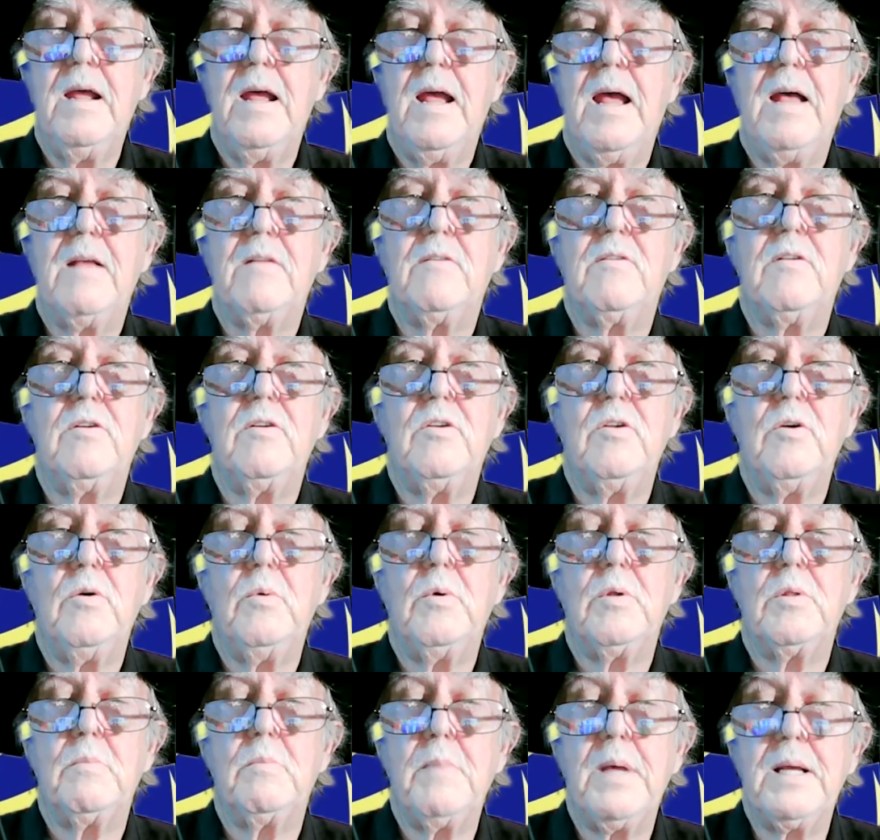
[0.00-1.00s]
has to do
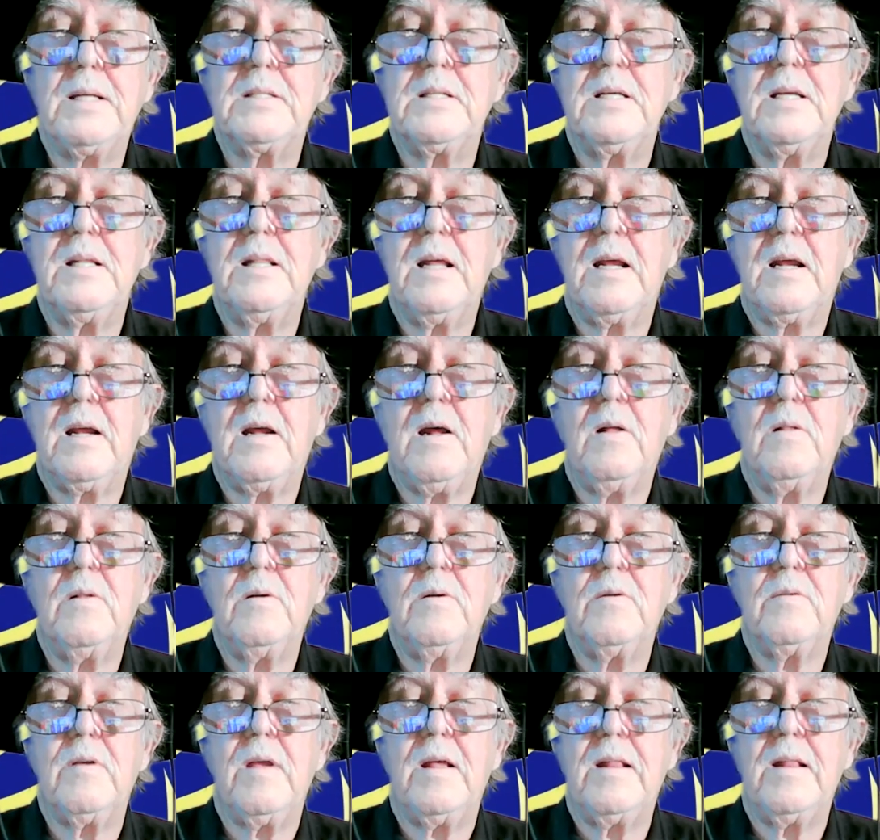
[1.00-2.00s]
with mixing the
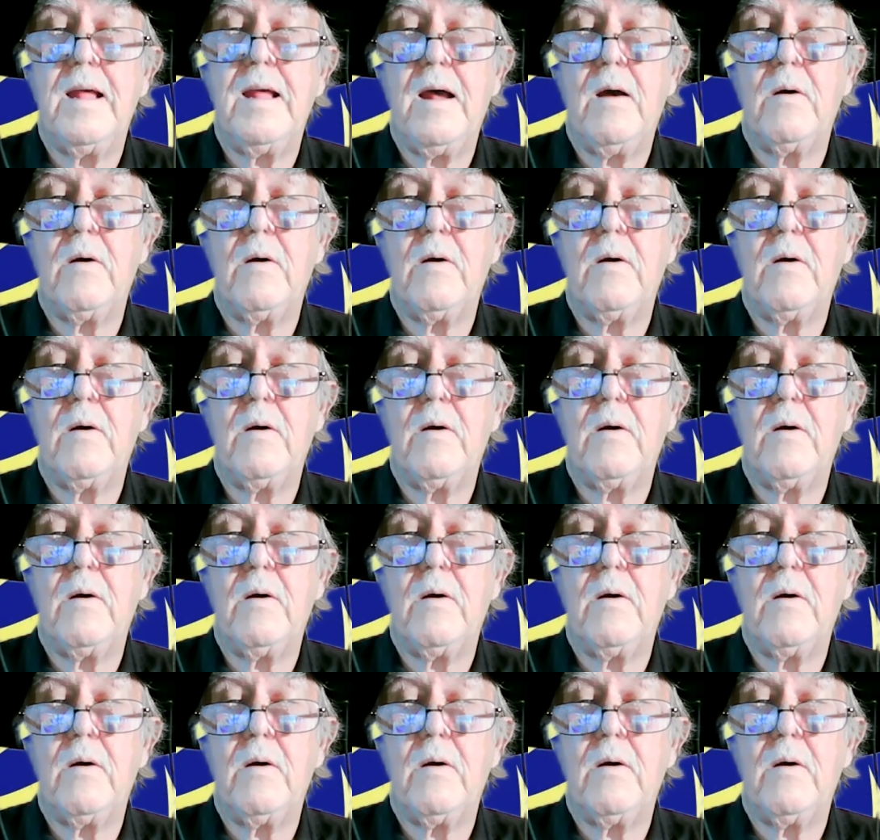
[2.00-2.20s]
colors and the